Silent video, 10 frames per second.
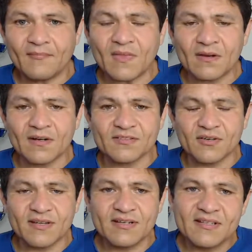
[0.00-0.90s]
right? So
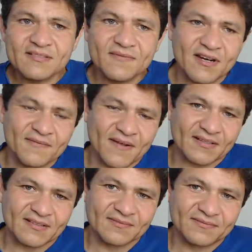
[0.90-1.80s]
it is very
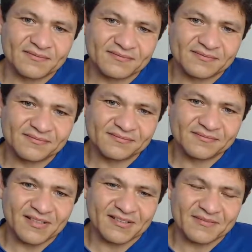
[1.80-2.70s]
effective.
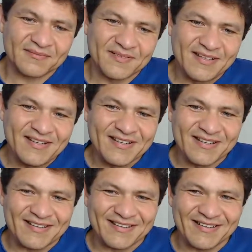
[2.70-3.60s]
you know
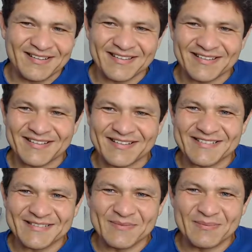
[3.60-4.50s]
I think
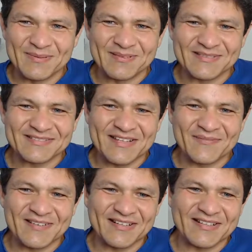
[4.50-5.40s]
some people
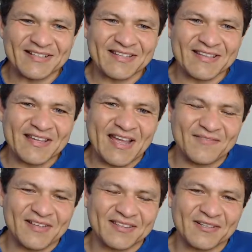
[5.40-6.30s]
definitely they have
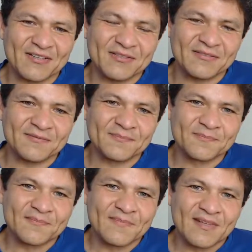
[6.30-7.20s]
like their own
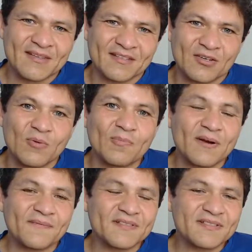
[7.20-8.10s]

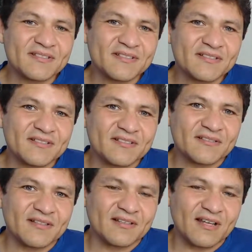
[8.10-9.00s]
preferences.
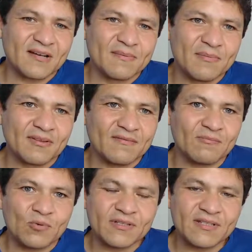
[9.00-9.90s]
Like a lot of people love
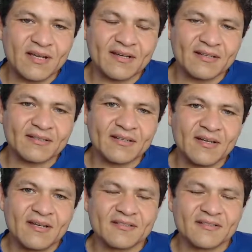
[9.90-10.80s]
Muay Thai,
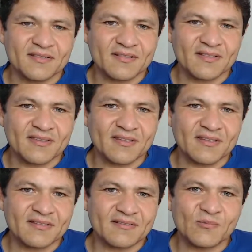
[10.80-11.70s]
so then they
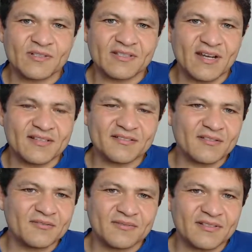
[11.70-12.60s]
think Muay Thai is the
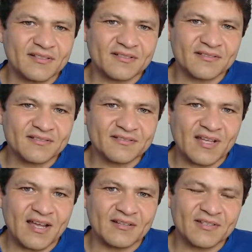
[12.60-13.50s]
only
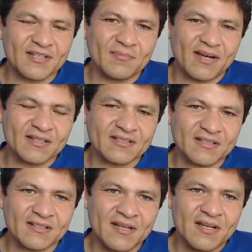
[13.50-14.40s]
style of kickboxing.